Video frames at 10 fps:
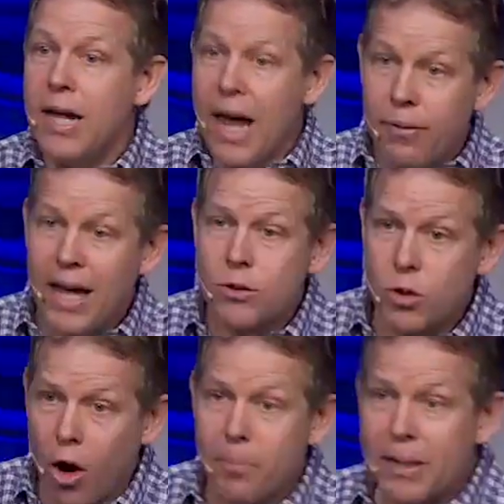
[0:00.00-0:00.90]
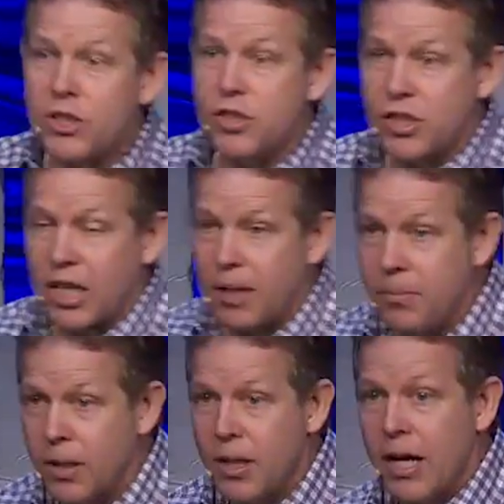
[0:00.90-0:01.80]
And that's our missions team
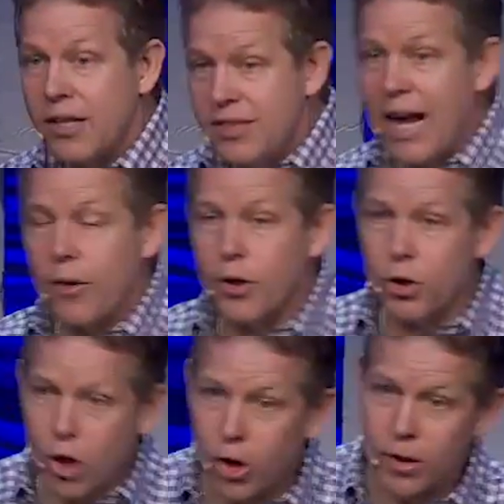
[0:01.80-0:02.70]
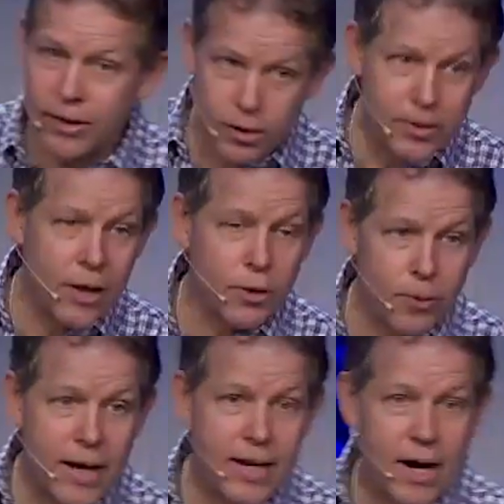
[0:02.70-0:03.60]
is down there currently. They're down there
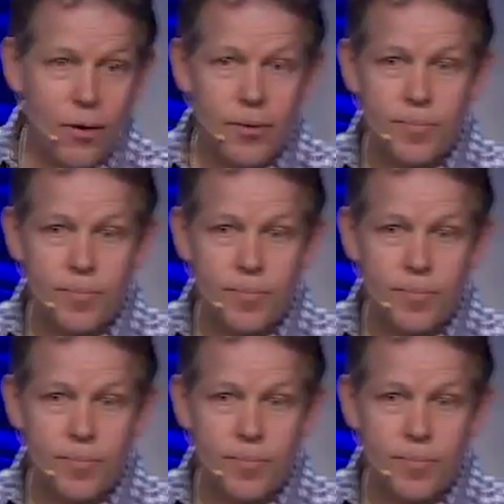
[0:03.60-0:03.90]
right now.